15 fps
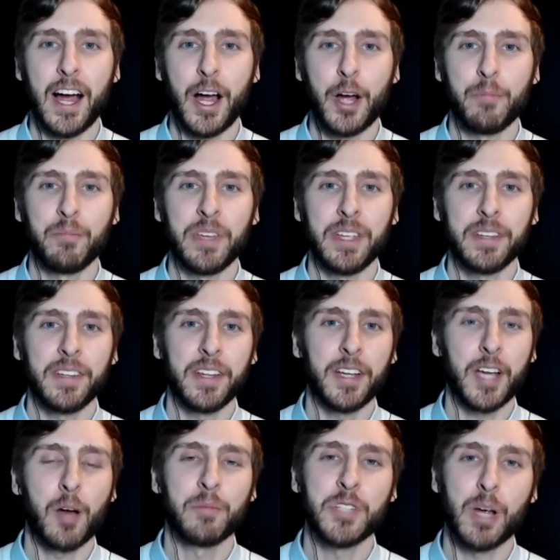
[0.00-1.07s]
it
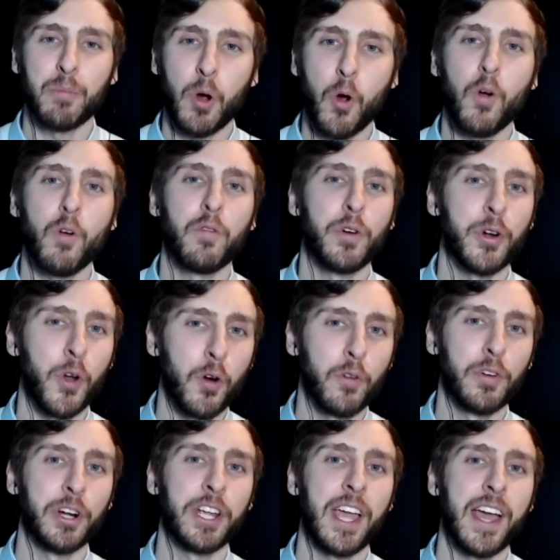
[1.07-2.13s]
comes up over and
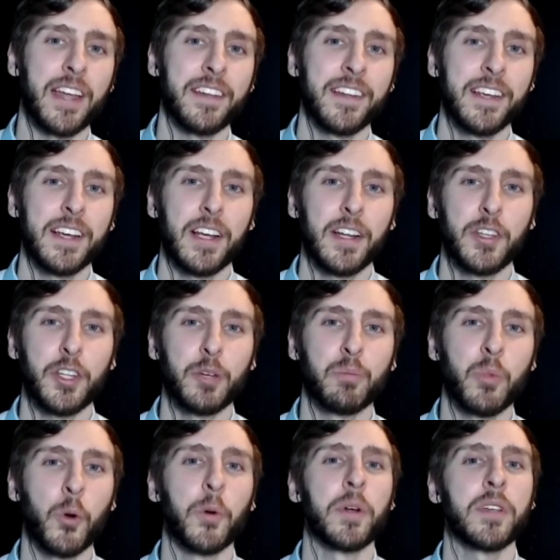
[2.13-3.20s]
over again, the
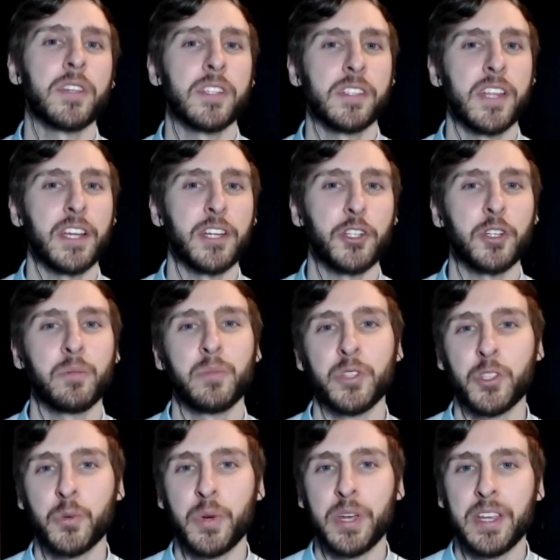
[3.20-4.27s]
important distinction
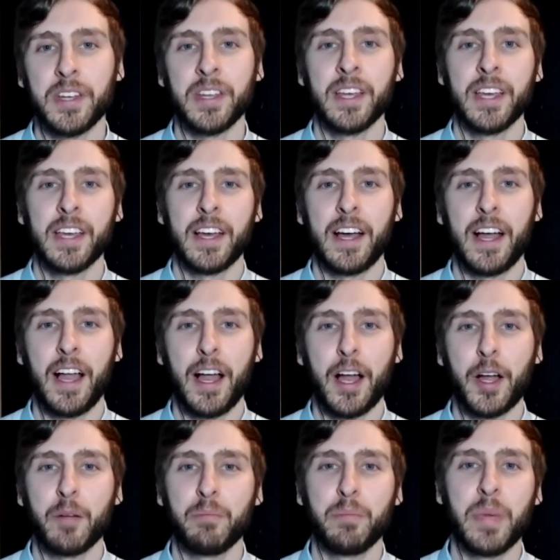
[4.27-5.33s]
between
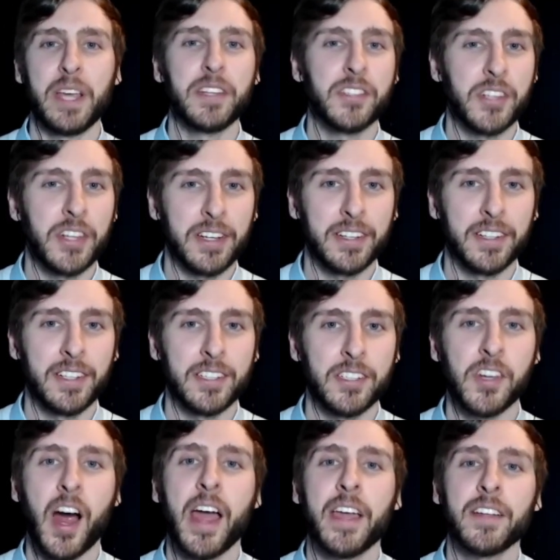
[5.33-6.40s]
basic
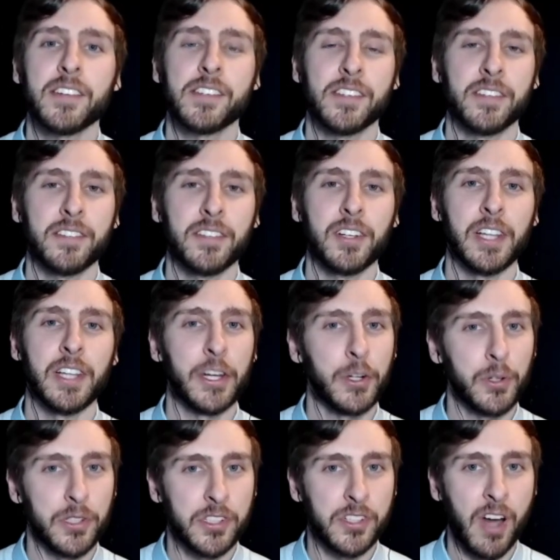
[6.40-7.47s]
science and
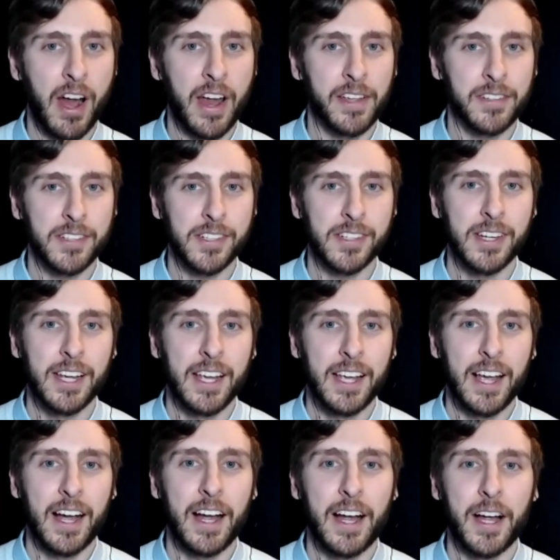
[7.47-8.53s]
clinical science.
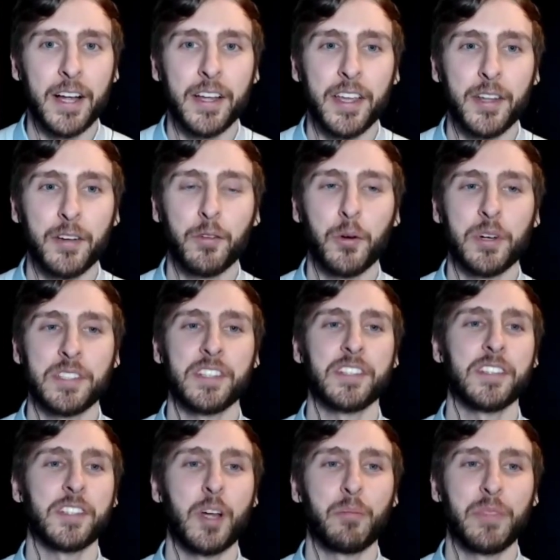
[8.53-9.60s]
And of course, this
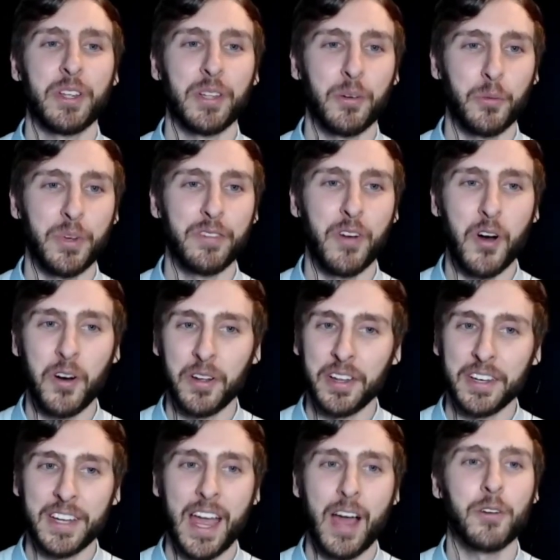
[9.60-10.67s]
is something that we've all
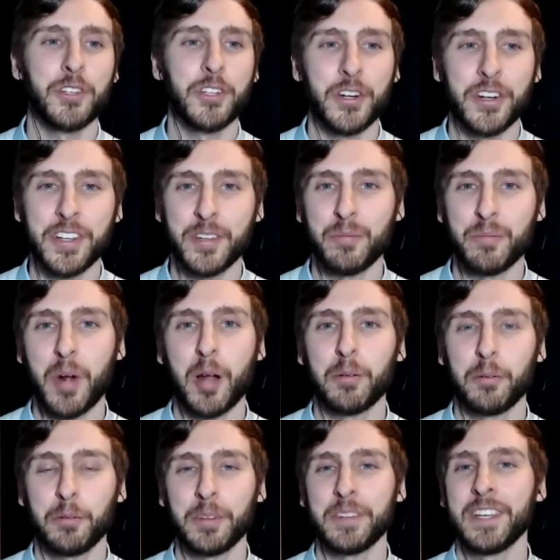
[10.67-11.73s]
encountered and
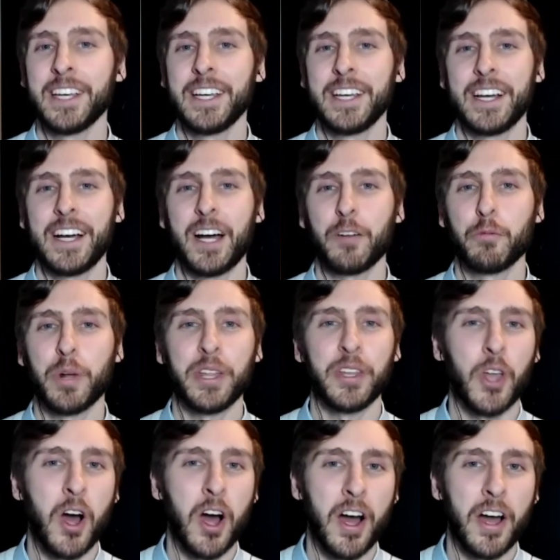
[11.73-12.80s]
probably written
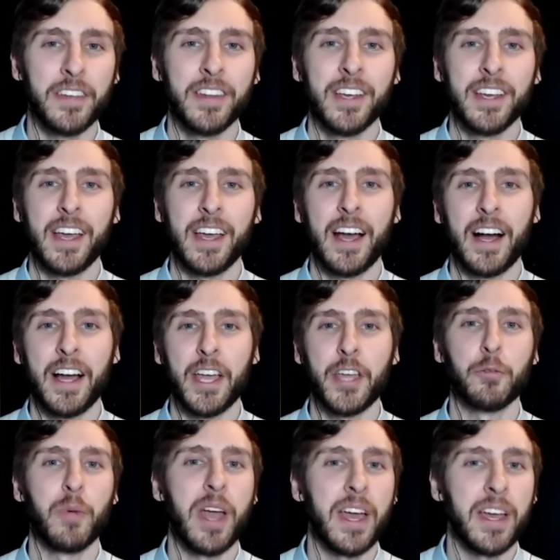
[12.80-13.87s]
on
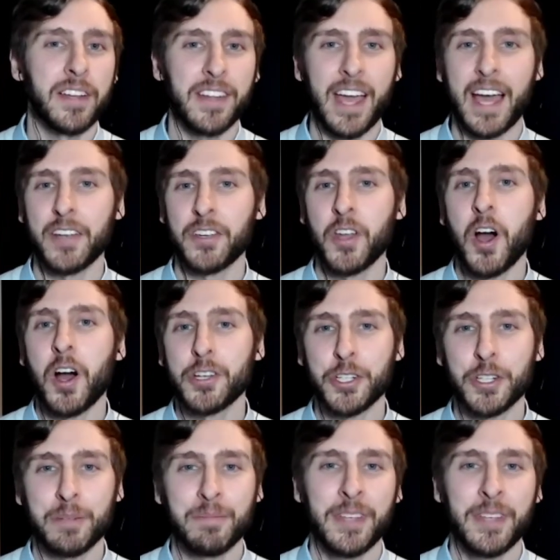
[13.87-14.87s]
and read ad nauseum.